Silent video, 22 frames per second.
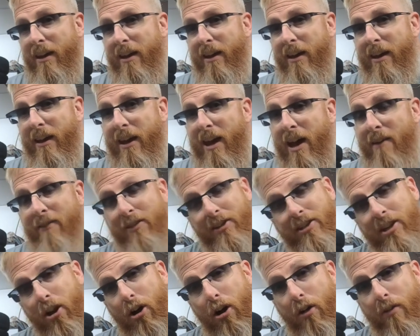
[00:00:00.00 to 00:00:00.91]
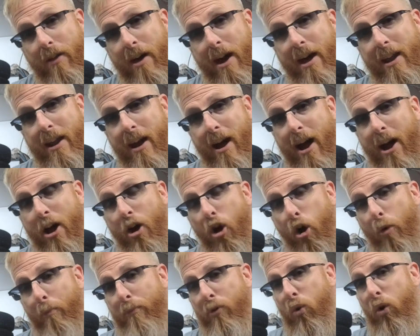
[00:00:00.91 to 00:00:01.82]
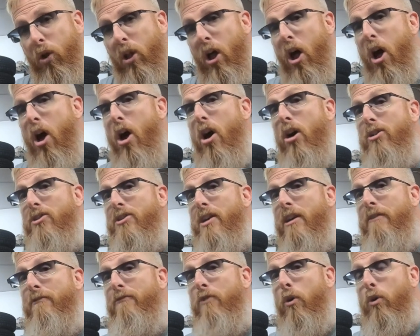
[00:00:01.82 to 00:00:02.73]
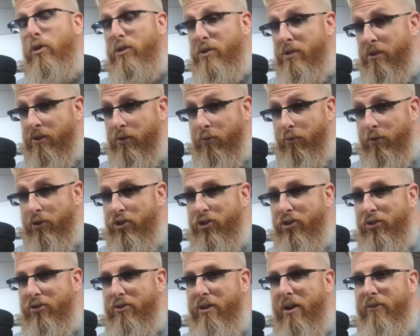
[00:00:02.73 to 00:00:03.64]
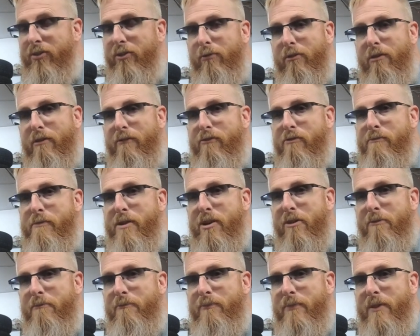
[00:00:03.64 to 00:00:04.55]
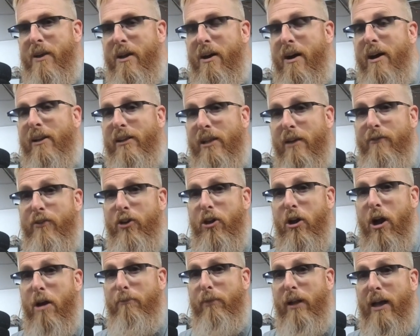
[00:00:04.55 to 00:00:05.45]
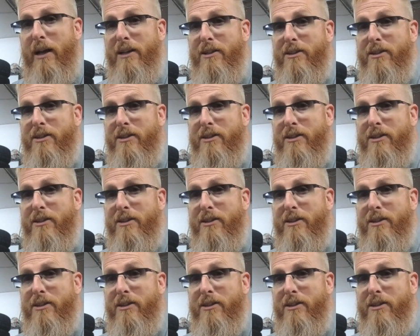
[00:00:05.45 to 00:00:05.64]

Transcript: Having said all that, I hope you will all stay focused on the windshield, not the rearview mirror. I love you. God bless.